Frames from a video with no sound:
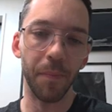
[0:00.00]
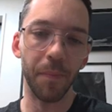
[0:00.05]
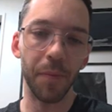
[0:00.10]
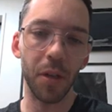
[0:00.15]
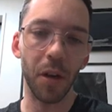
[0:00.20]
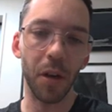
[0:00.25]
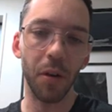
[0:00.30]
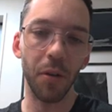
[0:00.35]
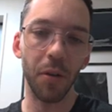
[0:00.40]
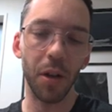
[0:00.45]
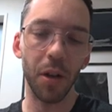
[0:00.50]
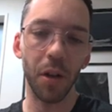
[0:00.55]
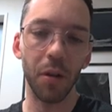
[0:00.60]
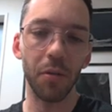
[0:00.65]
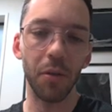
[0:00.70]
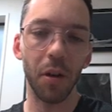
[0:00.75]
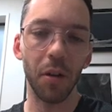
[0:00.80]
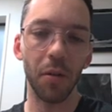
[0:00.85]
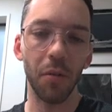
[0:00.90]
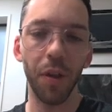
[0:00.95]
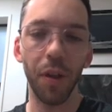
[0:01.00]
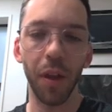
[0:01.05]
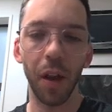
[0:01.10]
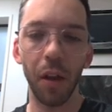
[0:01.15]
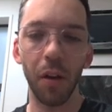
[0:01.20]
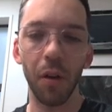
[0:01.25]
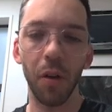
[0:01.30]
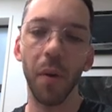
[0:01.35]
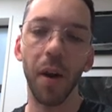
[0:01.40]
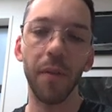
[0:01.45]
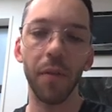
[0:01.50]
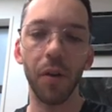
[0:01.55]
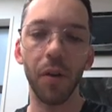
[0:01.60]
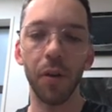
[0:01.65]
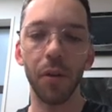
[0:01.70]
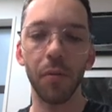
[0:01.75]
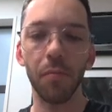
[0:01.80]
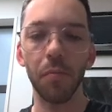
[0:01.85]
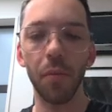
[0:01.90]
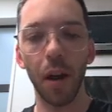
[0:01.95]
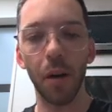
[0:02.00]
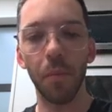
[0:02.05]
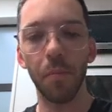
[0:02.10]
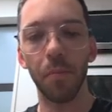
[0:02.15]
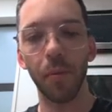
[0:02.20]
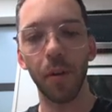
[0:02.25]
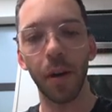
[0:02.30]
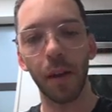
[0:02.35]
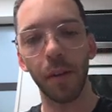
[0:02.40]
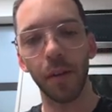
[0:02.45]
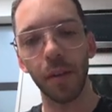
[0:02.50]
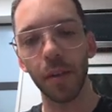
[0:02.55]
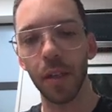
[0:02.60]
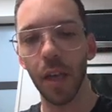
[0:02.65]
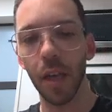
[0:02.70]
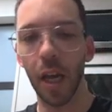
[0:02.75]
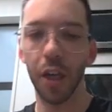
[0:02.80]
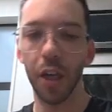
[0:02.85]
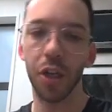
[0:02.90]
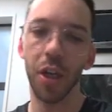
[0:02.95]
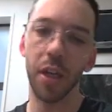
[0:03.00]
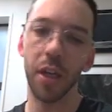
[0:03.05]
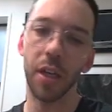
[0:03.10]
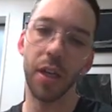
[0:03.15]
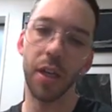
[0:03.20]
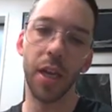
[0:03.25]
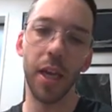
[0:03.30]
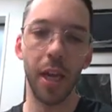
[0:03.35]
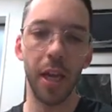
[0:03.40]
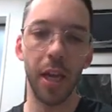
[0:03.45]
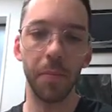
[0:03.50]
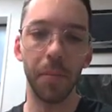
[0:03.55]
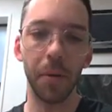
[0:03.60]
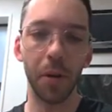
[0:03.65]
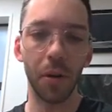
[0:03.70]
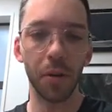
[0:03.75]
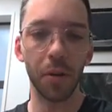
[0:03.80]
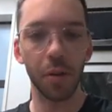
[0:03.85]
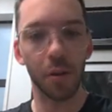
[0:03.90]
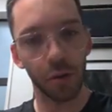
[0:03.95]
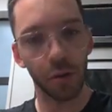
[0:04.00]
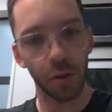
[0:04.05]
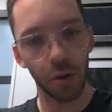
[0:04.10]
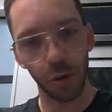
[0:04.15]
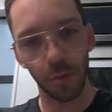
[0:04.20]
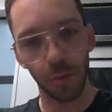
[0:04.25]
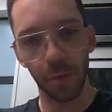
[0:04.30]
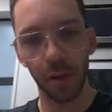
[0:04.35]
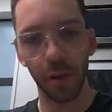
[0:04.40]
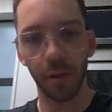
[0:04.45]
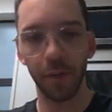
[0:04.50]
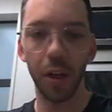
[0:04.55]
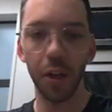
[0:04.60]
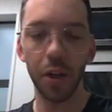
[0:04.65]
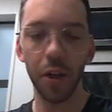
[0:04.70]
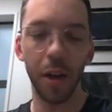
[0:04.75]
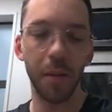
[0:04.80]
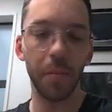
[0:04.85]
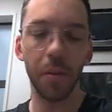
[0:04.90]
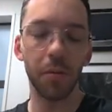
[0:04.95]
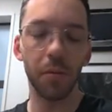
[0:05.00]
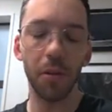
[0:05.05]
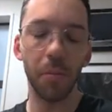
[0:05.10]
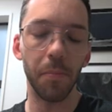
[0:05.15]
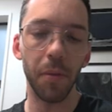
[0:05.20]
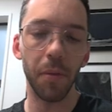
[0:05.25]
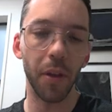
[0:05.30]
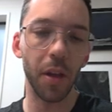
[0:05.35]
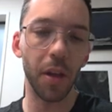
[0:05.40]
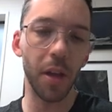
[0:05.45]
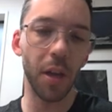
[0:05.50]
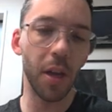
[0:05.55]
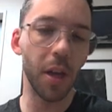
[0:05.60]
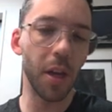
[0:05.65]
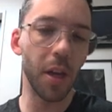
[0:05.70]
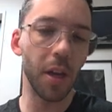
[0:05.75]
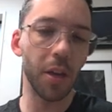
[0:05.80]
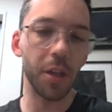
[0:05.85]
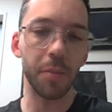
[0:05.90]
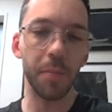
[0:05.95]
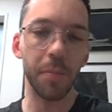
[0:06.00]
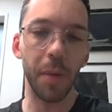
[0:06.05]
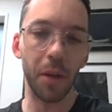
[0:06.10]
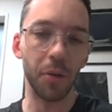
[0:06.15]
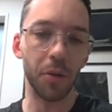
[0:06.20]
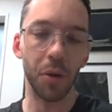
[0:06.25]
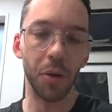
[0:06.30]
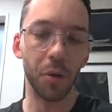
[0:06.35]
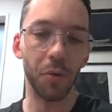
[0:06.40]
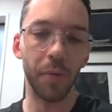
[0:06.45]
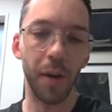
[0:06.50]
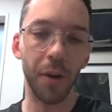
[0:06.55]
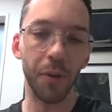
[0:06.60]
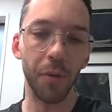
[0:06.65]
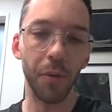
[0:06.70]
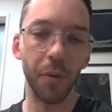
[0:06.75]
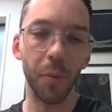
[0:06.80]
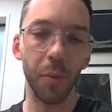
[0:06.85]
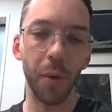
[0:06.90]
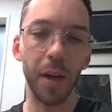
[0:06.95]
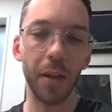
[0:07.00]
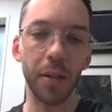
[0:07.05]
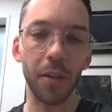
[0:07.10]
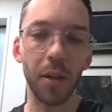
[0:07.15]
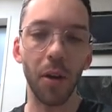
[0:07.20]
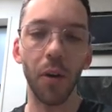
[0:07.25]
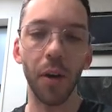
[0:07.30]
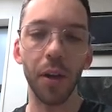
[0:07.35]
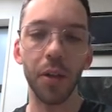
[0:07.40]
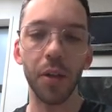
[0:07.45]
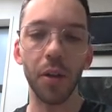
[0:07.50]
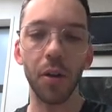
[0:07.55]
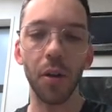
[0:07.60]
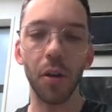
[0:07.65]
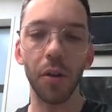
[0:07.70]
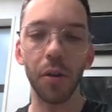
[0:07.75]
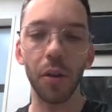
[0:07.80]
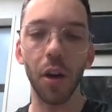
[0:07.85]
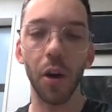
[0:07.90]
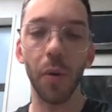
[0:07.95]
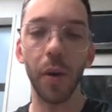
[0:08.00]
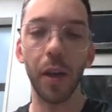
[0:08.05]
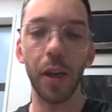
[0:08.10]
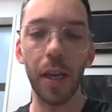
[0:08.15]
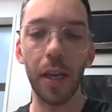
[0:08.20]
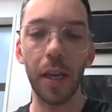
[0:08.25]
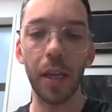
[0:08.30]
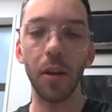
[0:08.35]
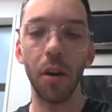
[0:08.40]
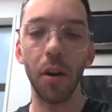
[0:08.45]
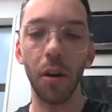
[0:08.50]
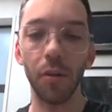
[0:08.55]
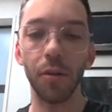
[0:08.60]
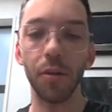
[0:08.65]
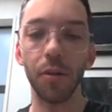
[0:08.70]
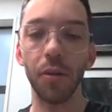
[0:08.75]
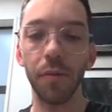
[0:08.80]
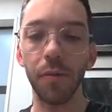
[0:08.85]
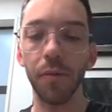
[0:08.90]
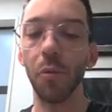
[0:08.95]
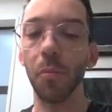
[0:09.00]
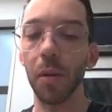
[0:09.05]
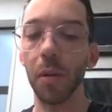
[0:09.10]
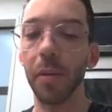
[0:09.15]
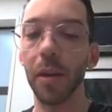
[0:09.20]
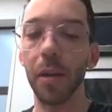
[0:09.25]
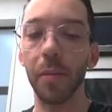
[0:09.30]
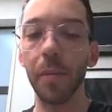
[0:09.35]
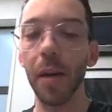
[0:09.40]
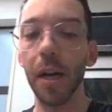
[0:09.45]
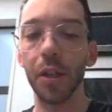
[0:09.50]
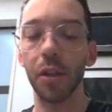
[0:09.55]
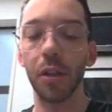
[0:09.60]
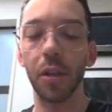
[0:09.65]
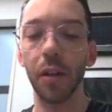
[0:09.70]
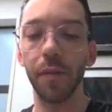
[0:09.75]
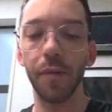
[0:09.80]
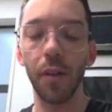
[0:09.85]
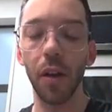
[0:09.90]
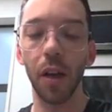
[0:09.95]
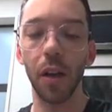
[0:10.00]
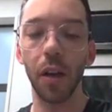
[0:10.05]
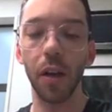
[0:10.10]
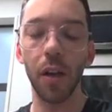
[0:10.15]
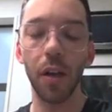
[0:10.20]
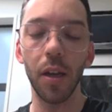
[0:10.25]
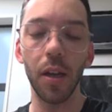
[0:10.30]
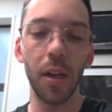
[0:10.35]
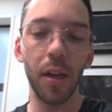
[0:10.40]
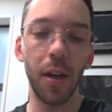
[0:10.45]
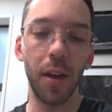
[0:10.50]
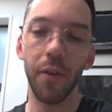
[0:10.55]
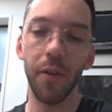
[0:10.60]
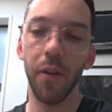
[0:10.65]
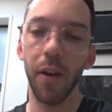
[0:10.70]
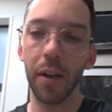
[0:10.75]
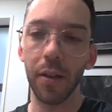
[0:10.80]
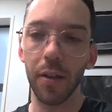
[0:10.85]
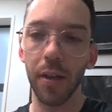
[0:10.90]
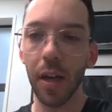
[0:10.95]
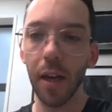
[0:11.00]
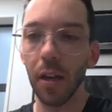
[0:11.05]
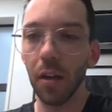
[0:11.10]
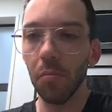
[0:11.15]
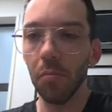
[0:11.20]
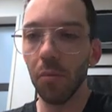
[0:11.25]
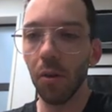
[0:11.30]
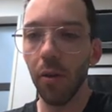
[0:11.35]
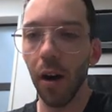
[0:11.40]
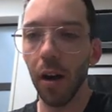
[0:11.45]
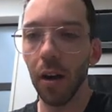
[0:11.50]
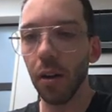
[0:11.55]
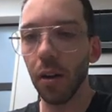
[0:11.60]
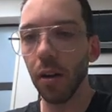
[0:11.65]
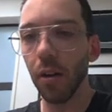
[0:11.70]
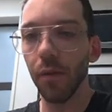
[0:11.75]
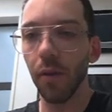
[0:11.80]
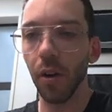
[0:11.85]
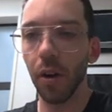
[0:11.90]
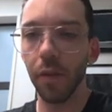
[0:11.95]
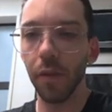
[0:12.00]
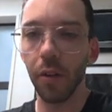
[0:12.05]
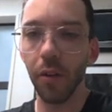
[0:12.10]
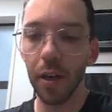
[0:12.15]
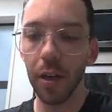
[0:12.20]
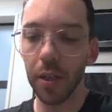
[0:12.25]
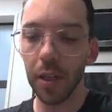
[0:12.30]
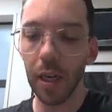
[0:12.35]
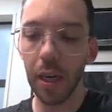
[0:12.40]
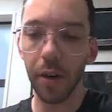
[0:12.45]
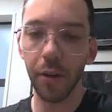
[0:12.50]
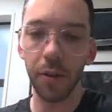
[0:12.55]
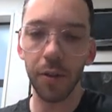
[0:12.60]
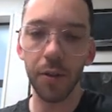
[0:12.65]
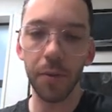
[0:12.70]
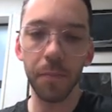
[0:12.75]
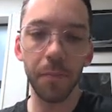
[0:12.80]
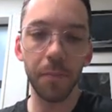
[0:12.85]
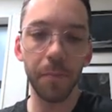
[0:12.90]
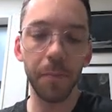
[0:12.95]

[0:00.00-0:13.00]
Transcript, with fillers: So, don't think, oh, I've got to bring this edge in here because this tumor is a funny shape. Don't bother. Just make your circle round all the way. As long as you're not going in on your 4 millimeter margin, you're fine. If you're outside it, great. You've got even greater clearance.